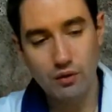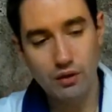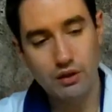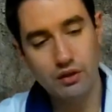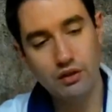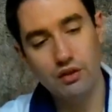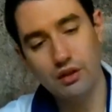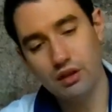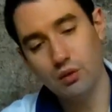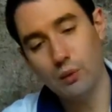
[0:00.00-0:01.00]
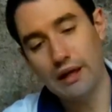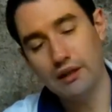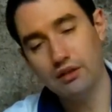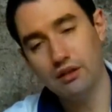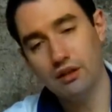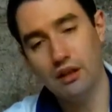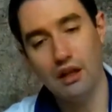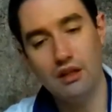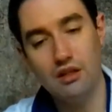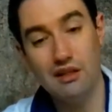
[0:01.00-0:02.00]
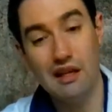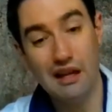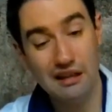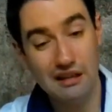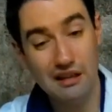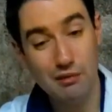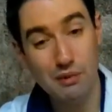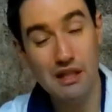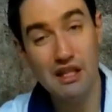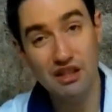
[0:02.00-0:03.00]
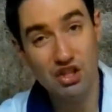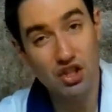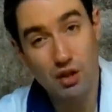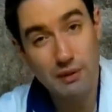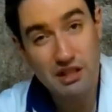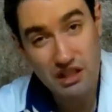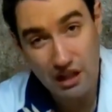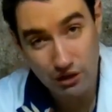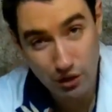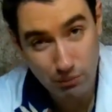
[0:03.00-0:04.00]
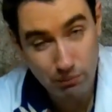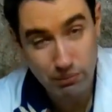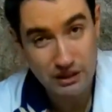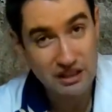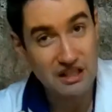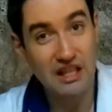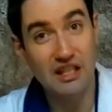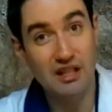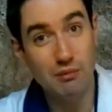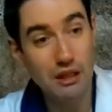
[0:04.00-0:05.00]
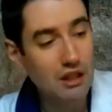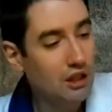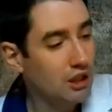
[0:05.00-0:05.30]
because this is actually waxed on the edge, technically speaking, this should all be sterile, but it's not going to be.